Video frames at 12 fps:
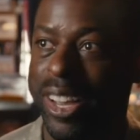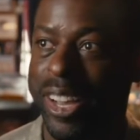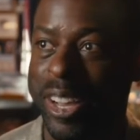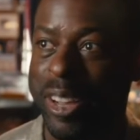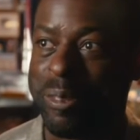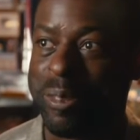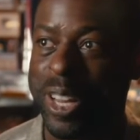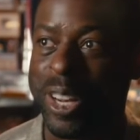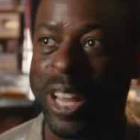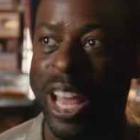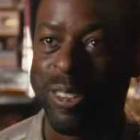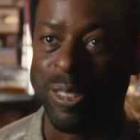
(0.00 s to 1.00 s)
Um, done a
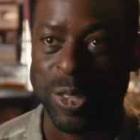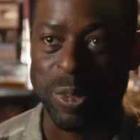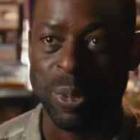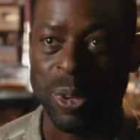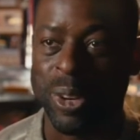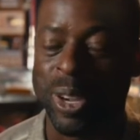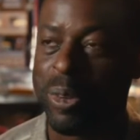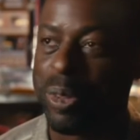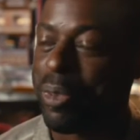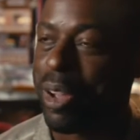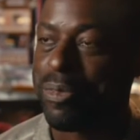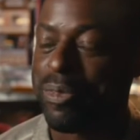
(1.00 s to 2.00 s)
lot of exploring
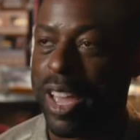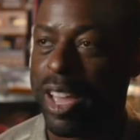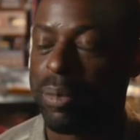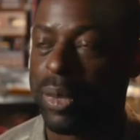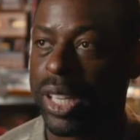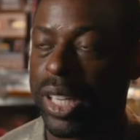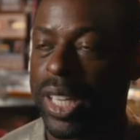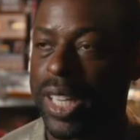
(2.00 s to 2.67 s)
with my family.